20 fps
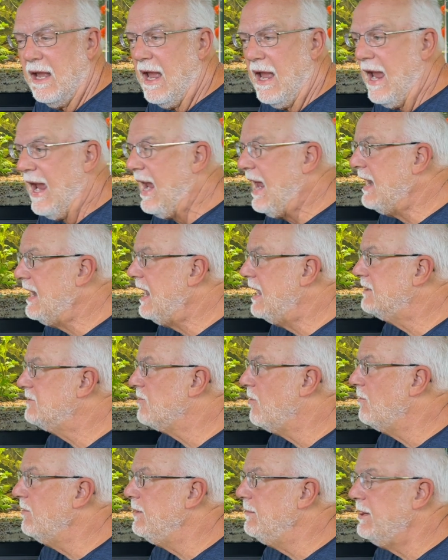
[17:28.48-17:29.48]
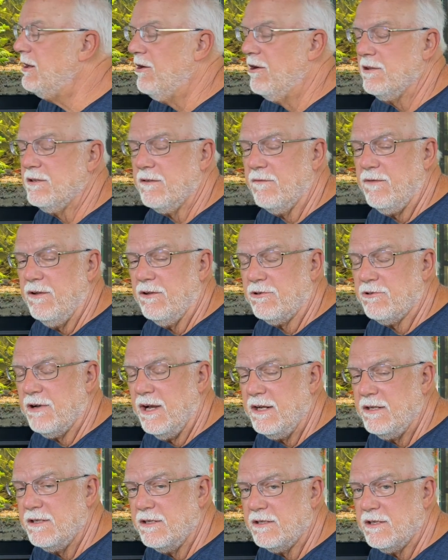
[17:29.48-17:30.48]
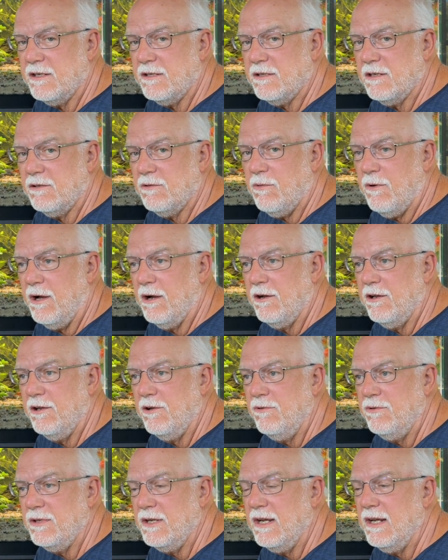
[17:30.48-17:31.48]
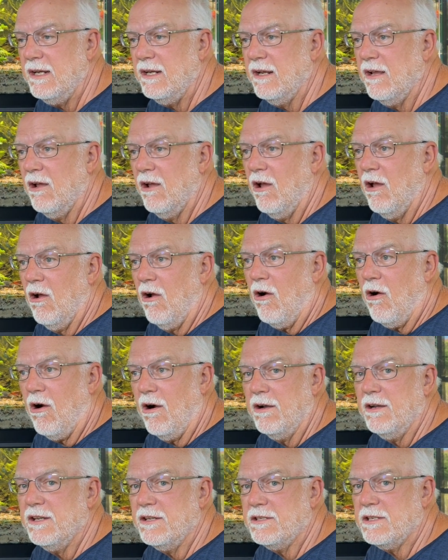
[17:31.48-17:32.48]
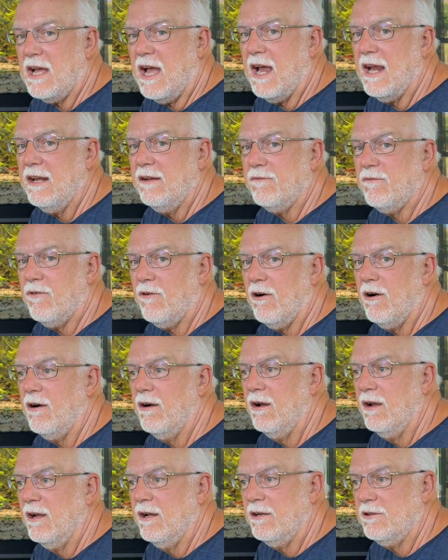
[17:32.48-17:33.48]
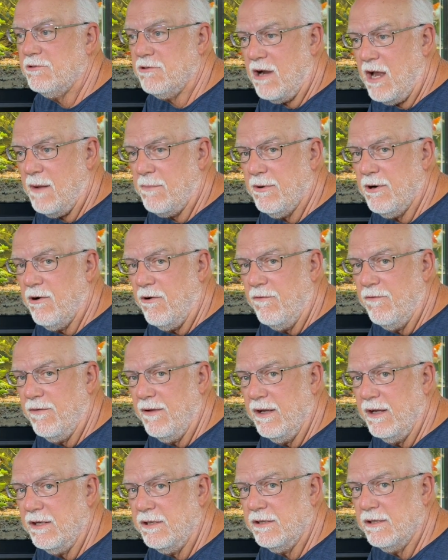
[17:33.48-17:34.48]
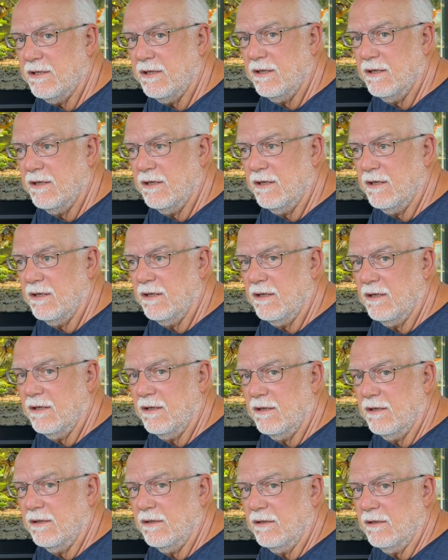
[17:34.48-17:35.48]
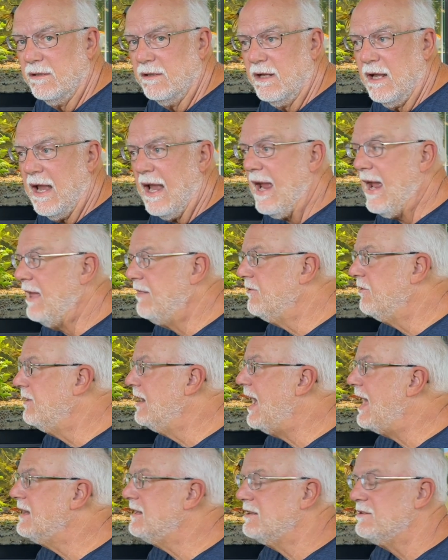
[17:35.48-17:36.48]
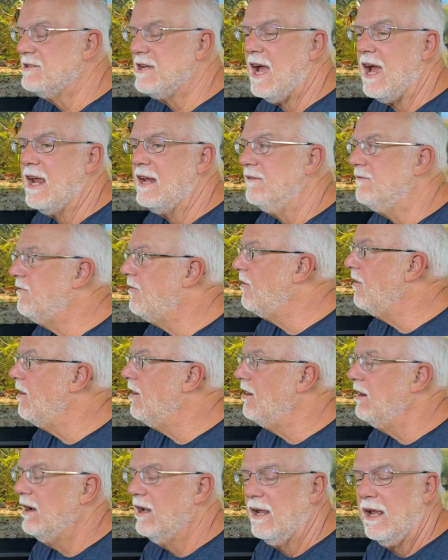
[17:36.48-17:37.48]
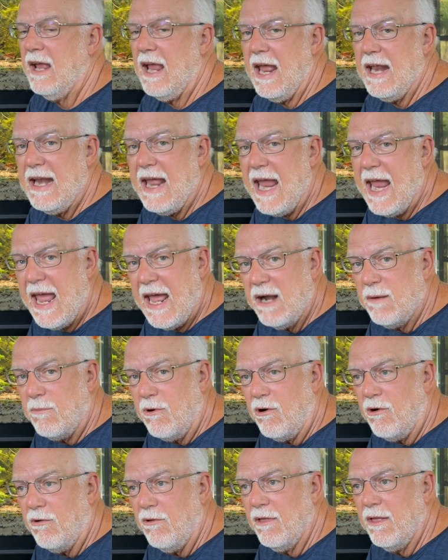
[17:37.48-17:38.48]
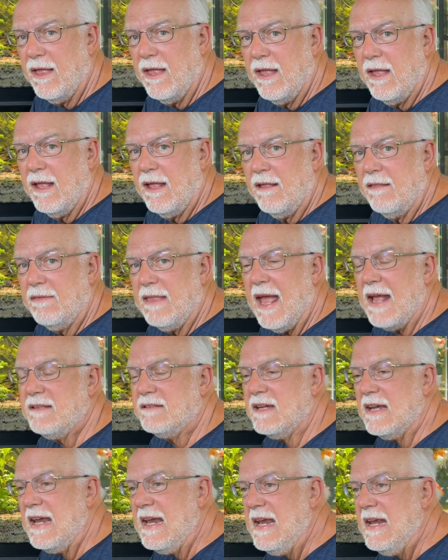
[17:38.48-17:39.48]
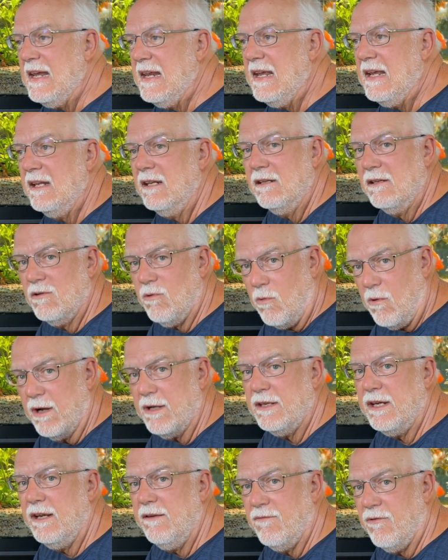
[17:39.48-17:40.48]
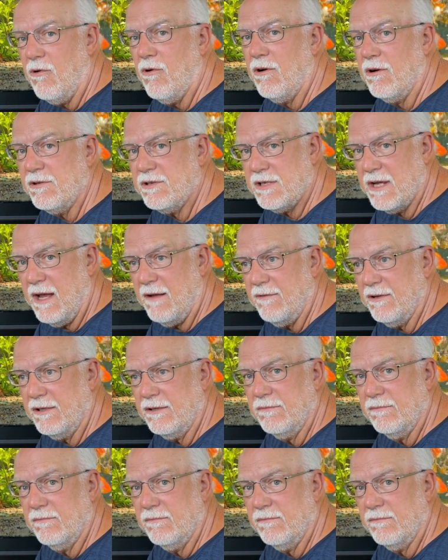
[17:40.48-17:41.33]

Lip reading: And that's only because the filtration systems we're using are designed for tropical fish, and they're not designed for an animal that's eating 24/7.